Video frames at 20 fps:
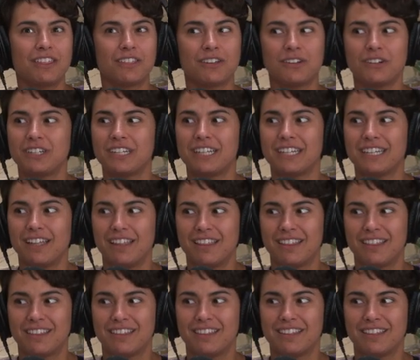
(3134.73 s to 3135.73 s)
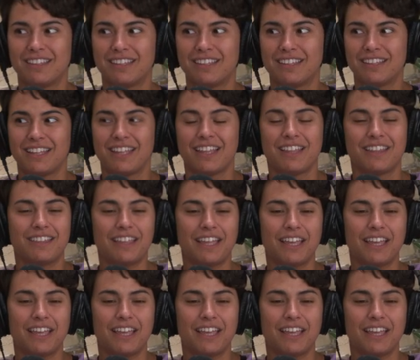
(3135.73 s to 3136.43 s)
30th Okay.